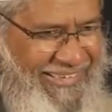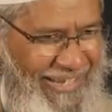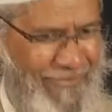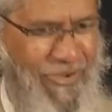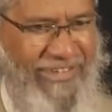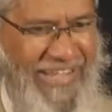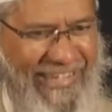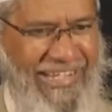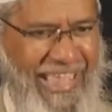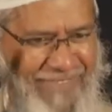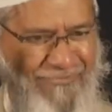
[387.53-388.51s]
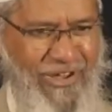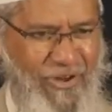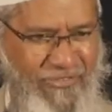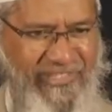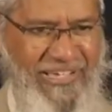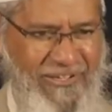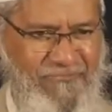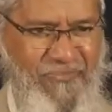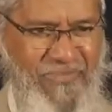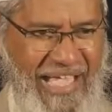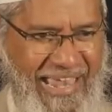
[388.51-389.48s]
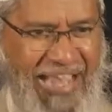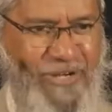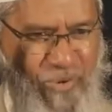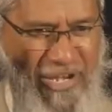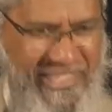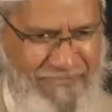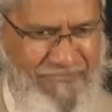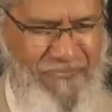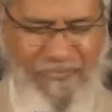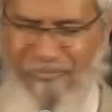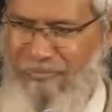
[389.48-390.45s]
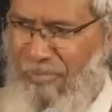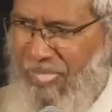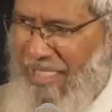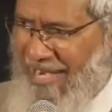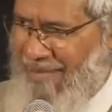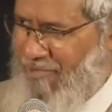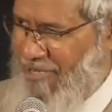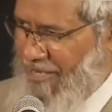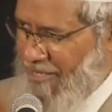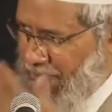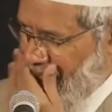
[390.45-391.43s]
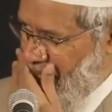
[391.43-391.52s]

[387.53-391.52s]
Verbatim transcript: It was rated as one of the halal tourism. Alhamdulillah.